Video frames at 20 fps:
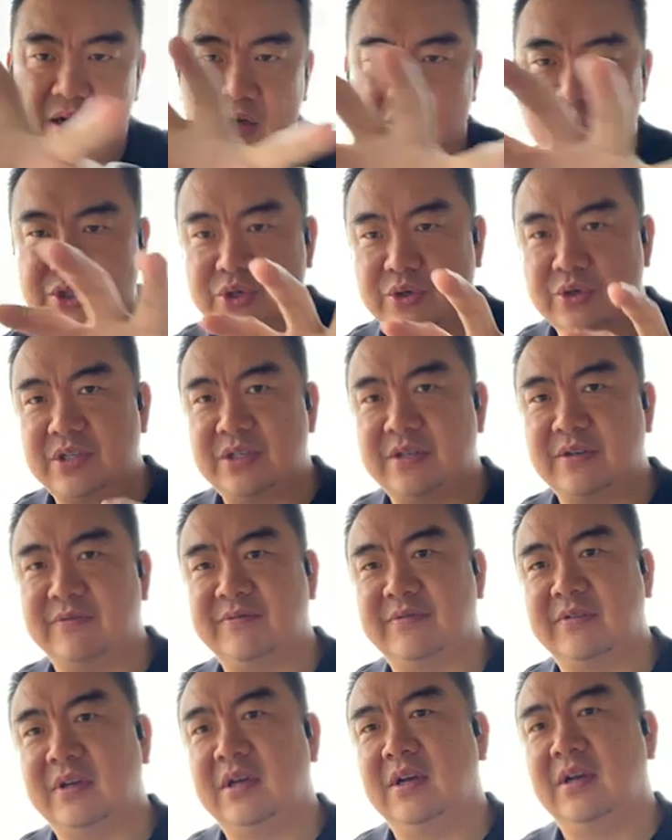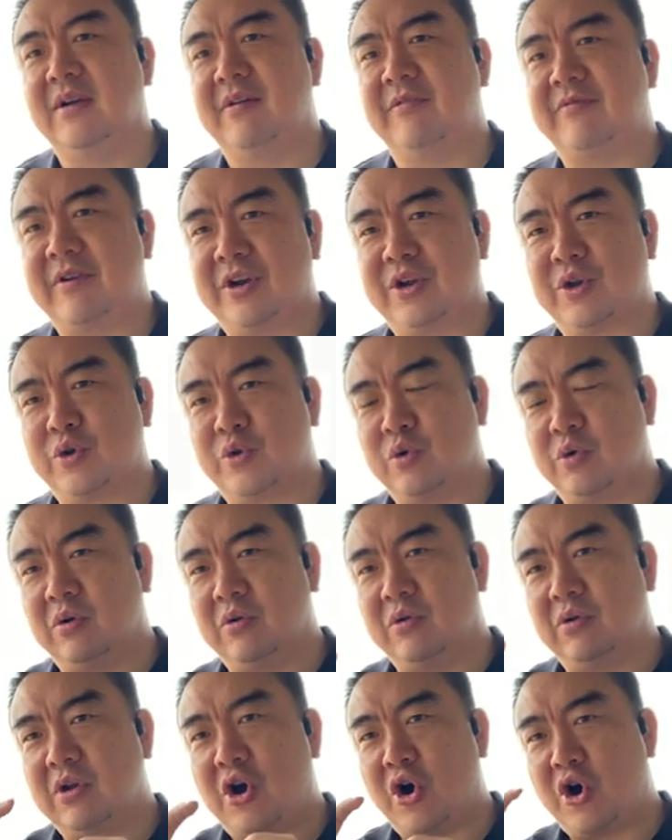all sorts of very
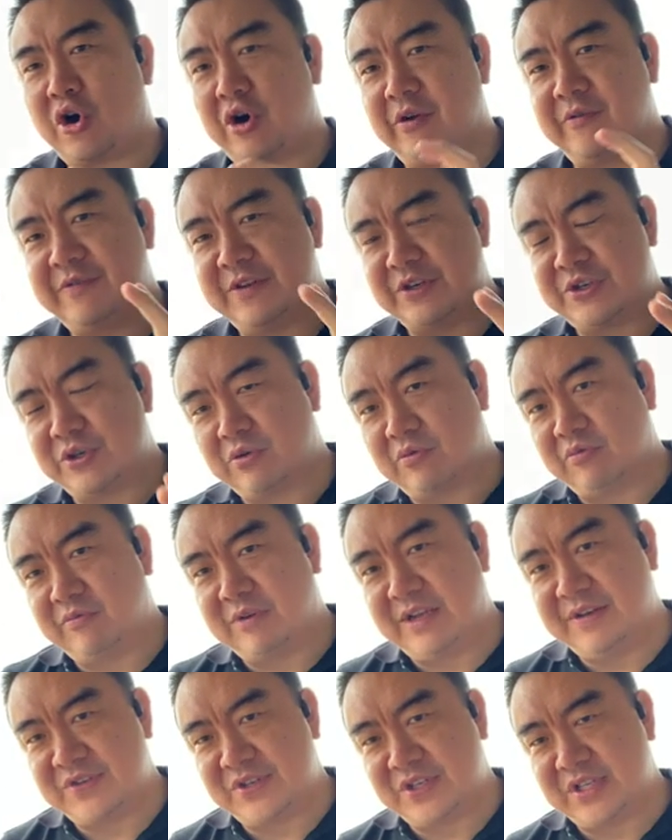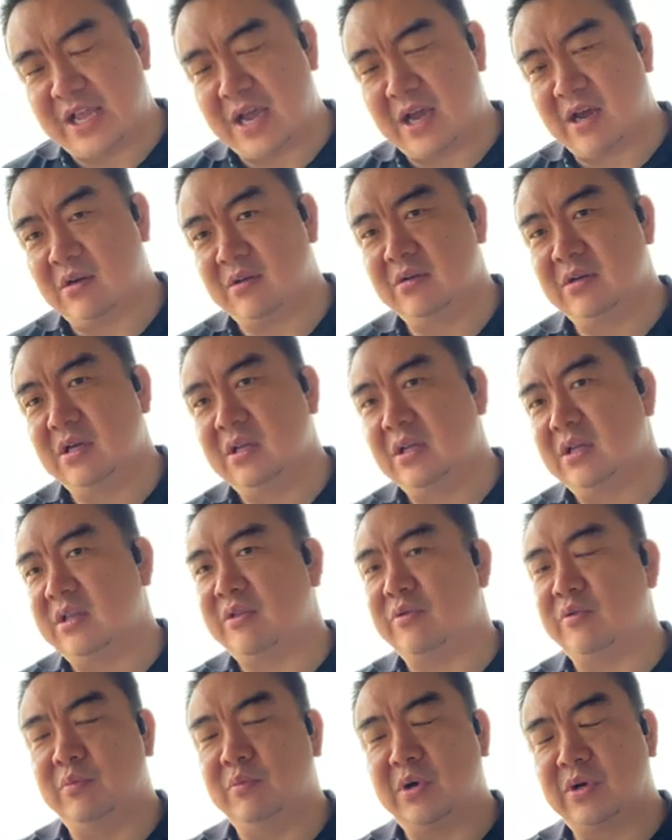cool artificial reefs now
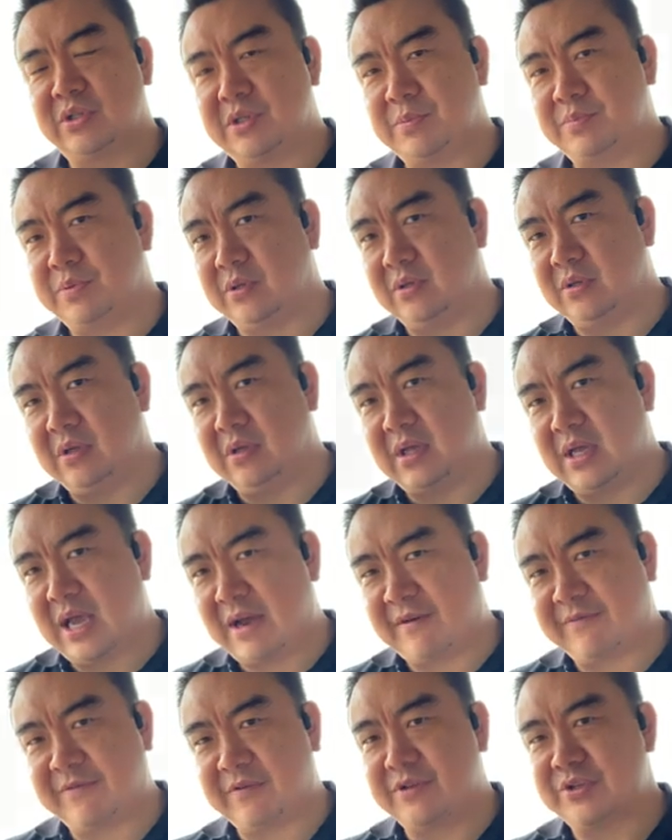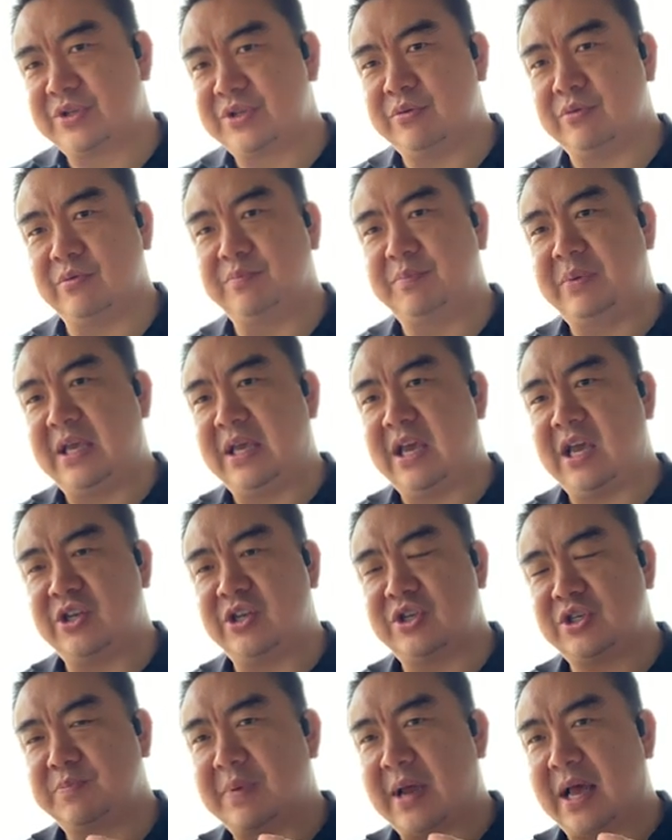through multiple efforts, through
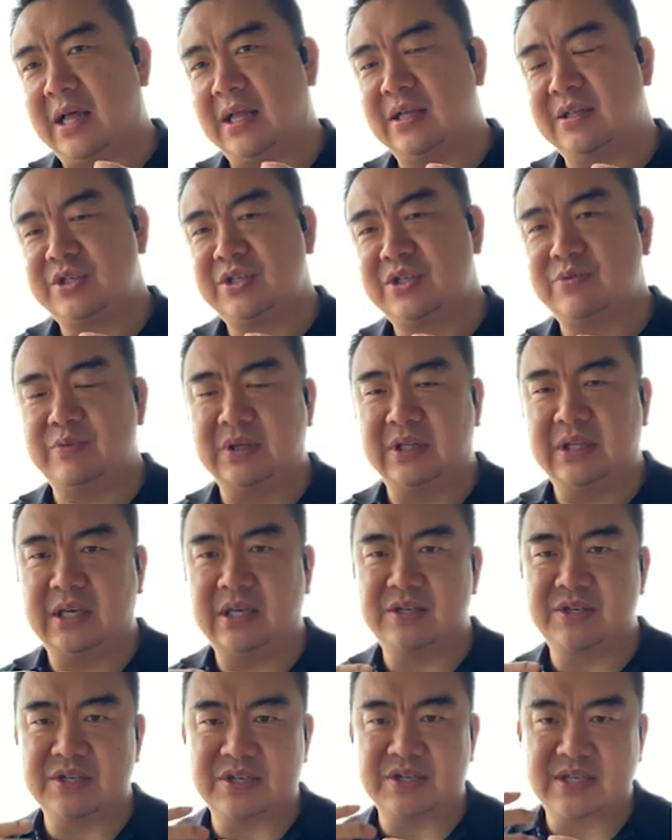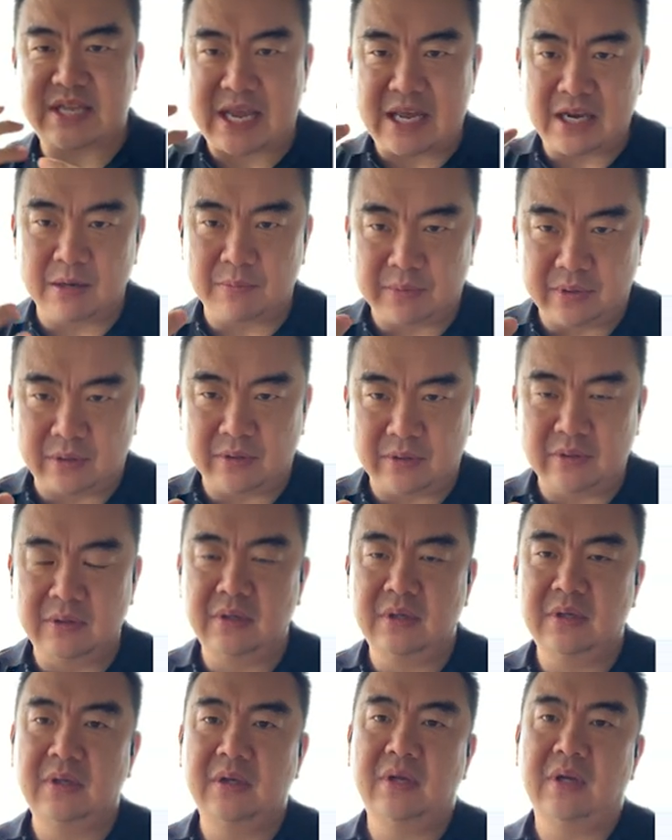pH balance, really sustainable
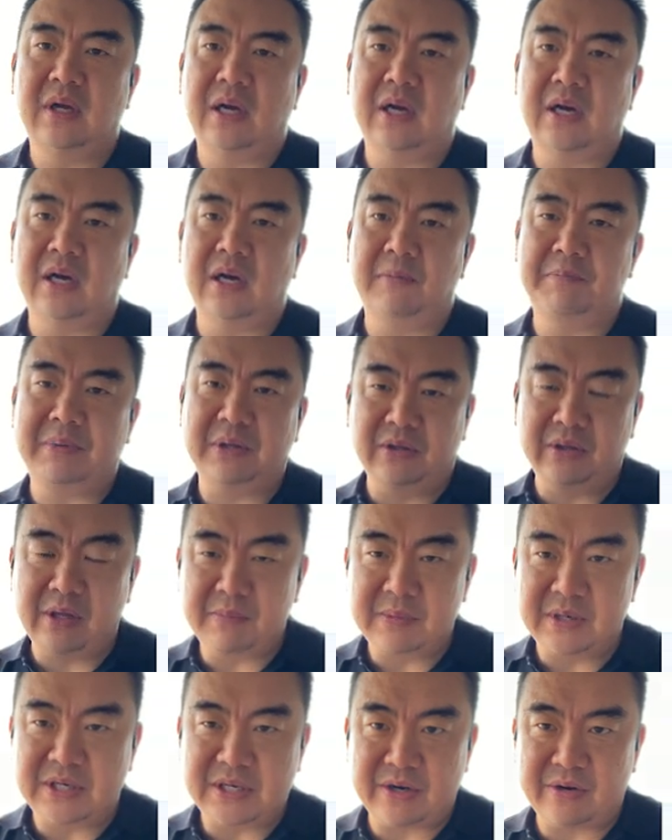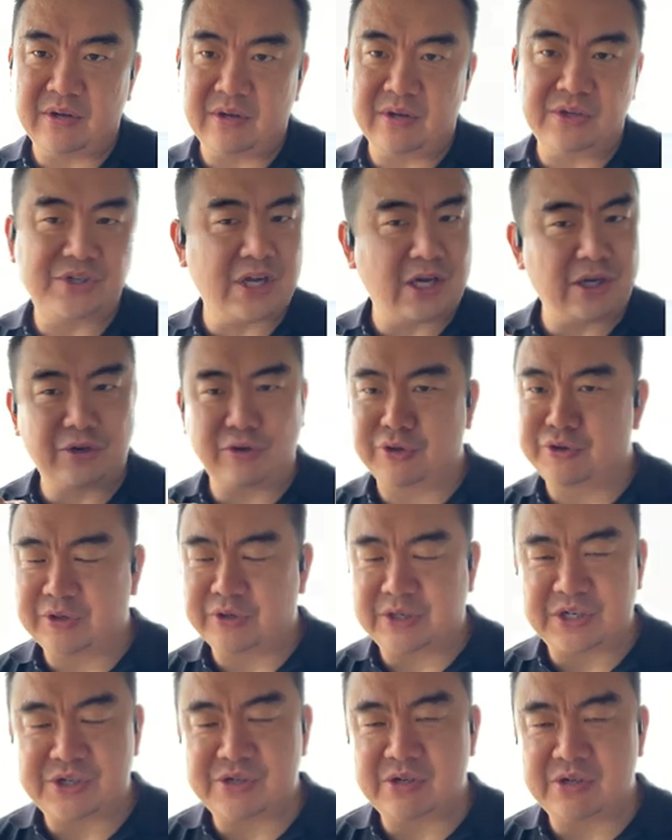building materials, not your
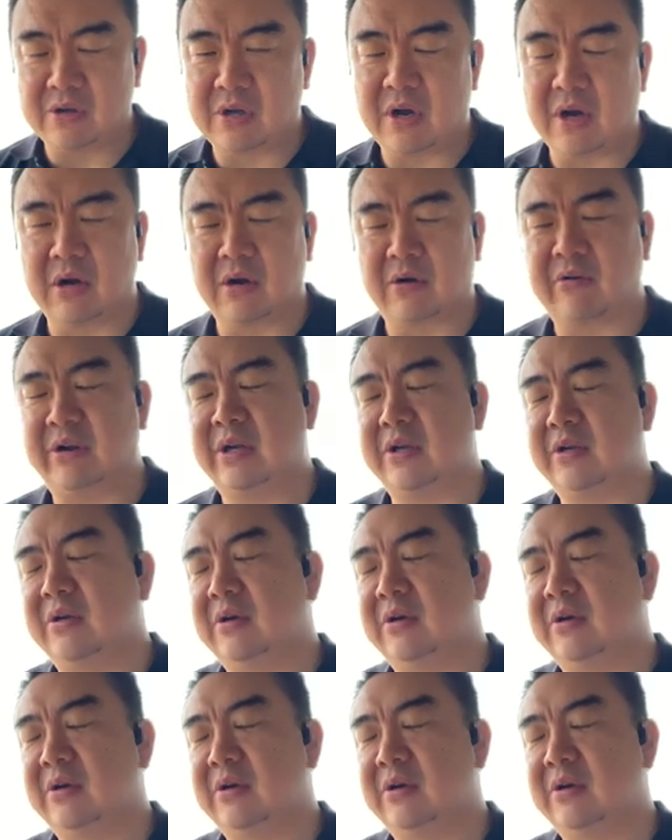traditional concrete,